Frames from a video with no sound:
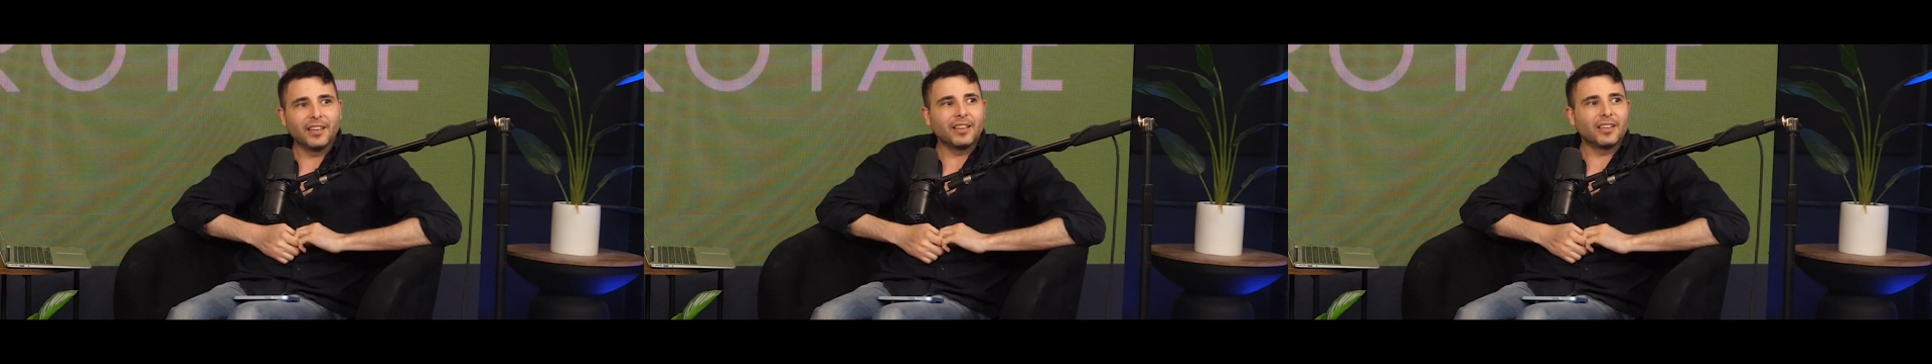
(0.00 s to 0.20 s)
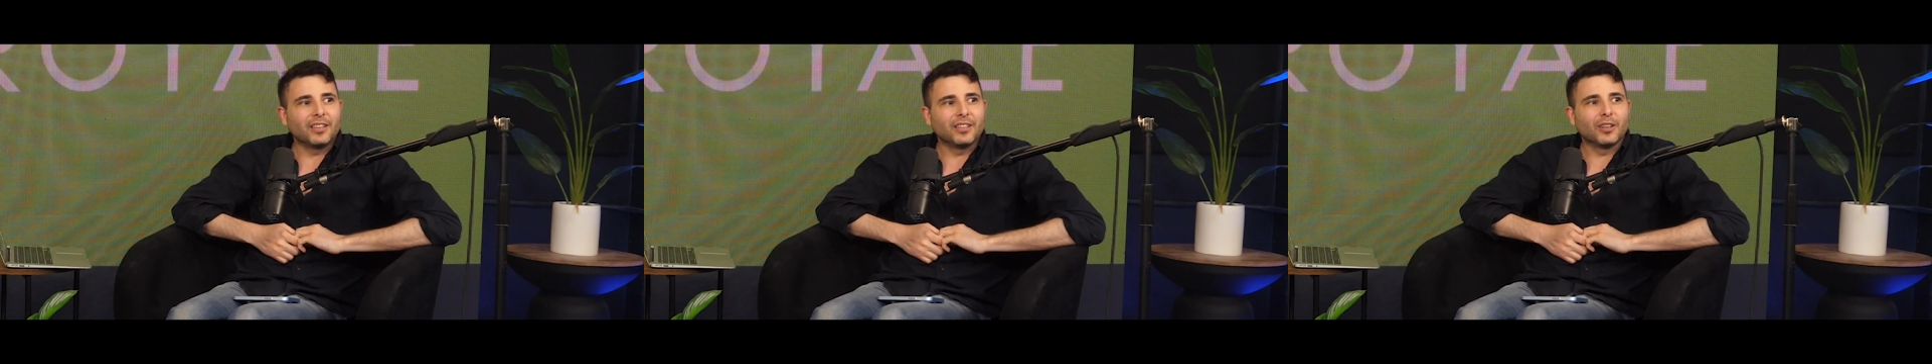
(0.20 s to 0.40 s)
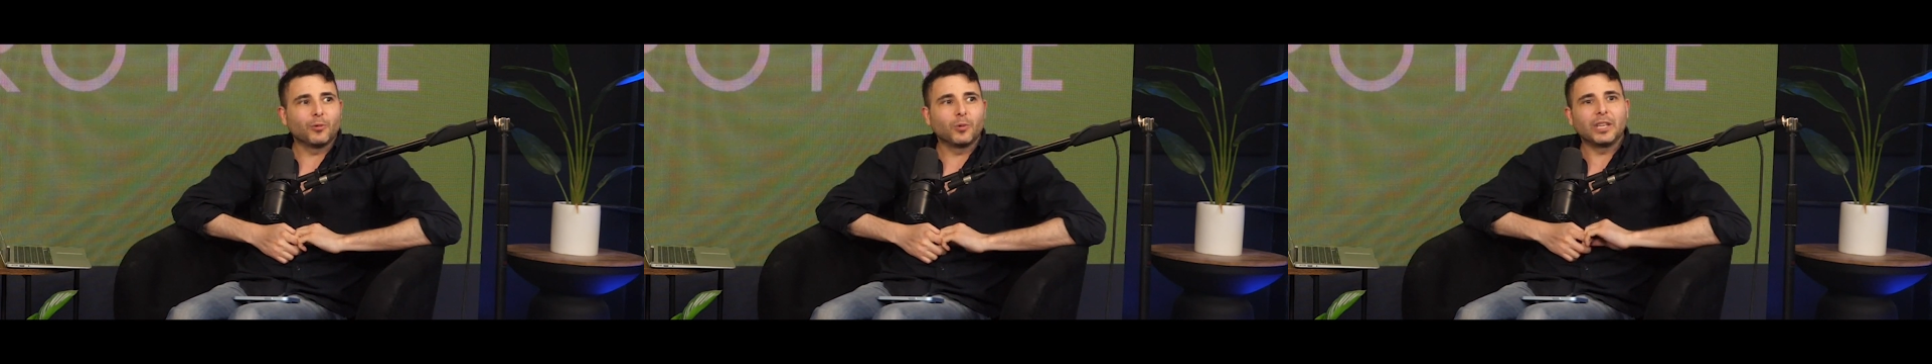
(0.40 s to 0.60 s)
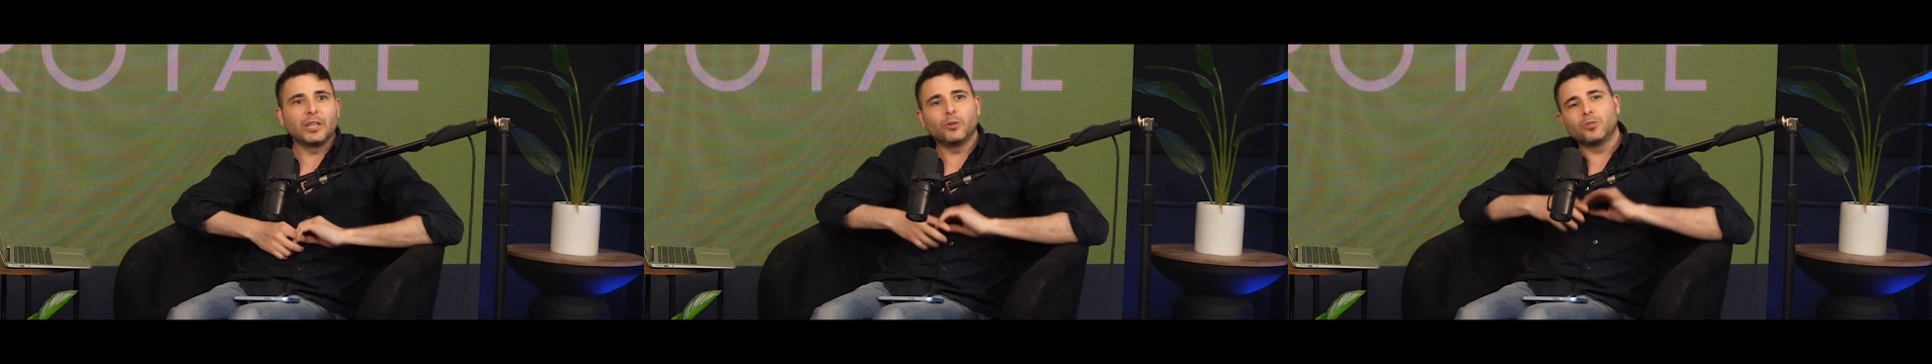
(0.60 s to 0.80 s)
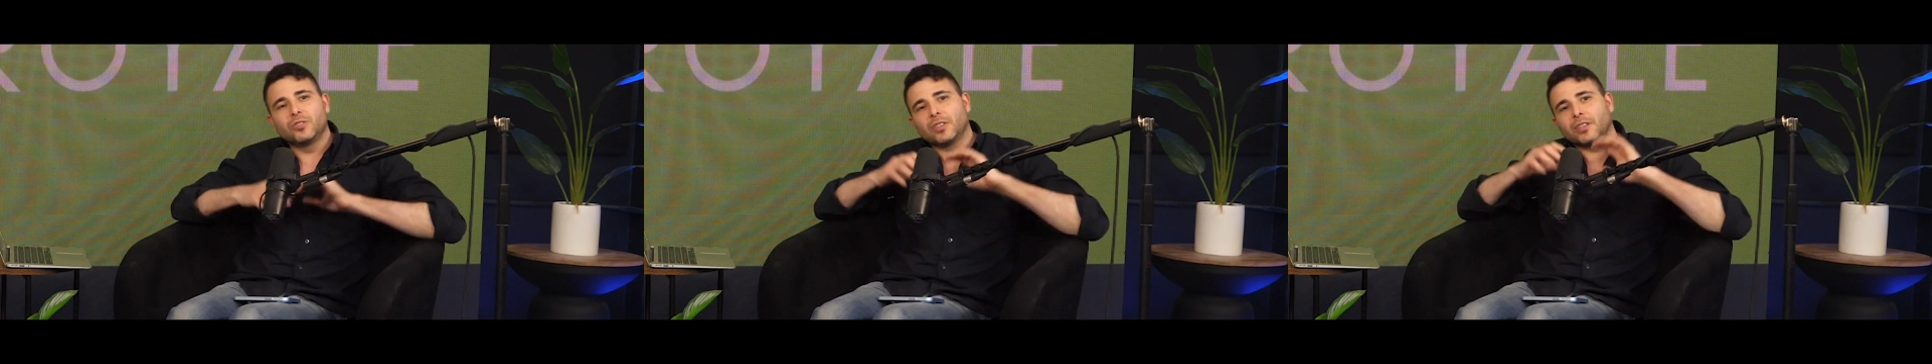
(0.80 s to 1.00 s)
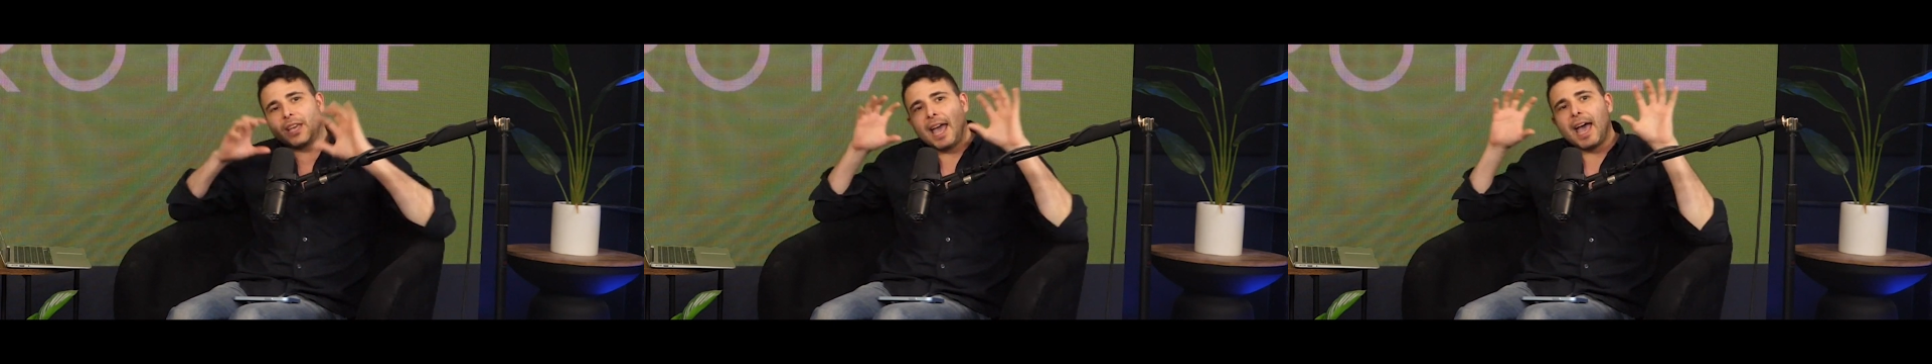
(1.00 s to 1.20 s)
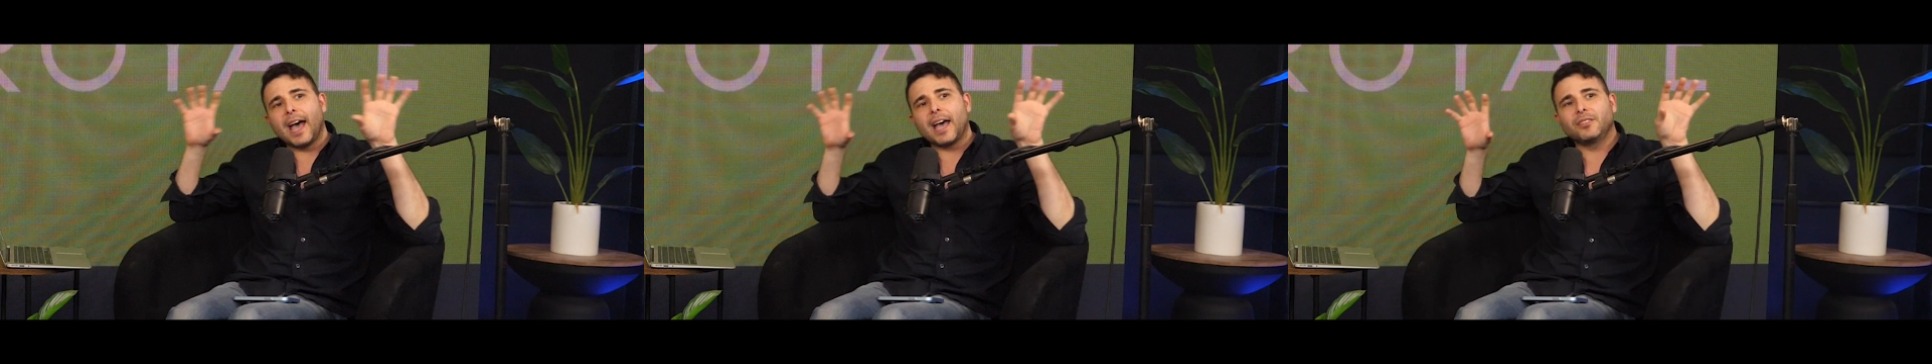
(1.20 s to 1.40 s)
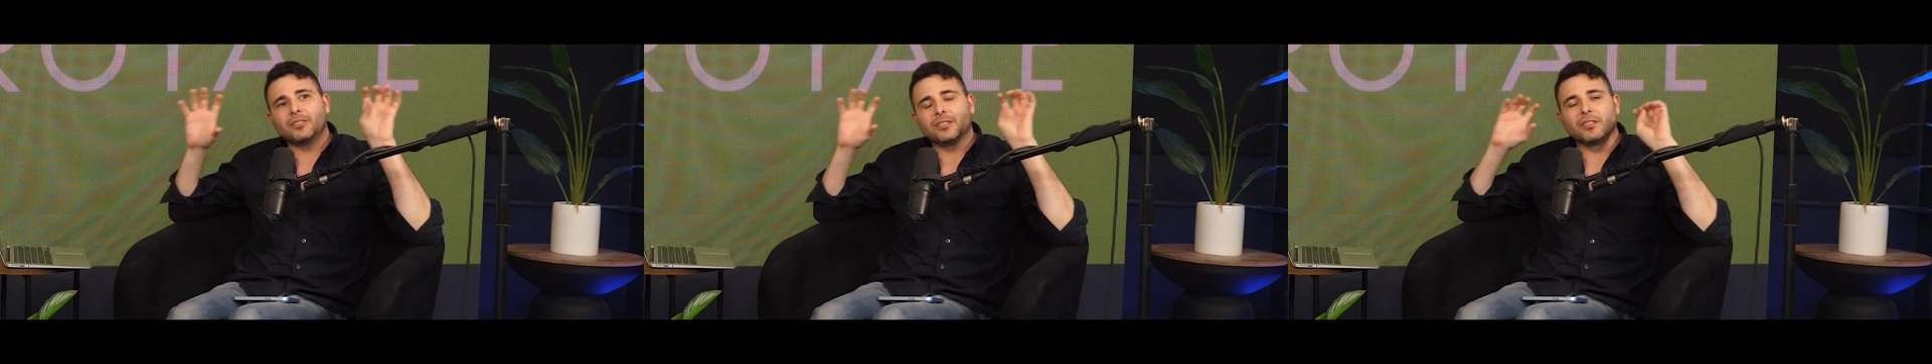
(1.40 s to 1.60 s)
We used the
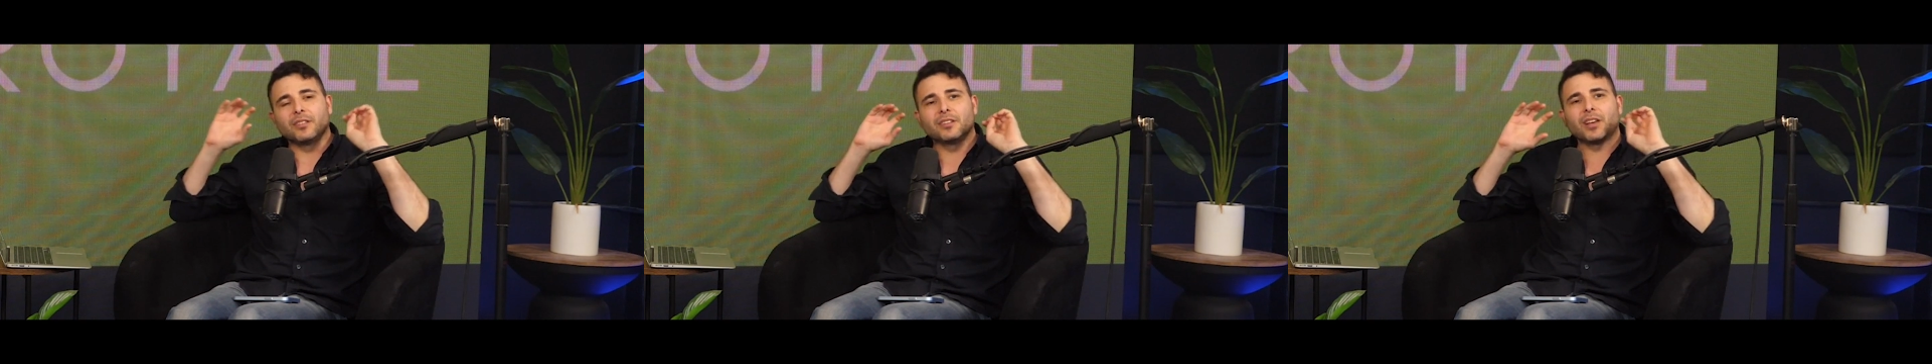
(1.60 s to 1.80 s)
cast and the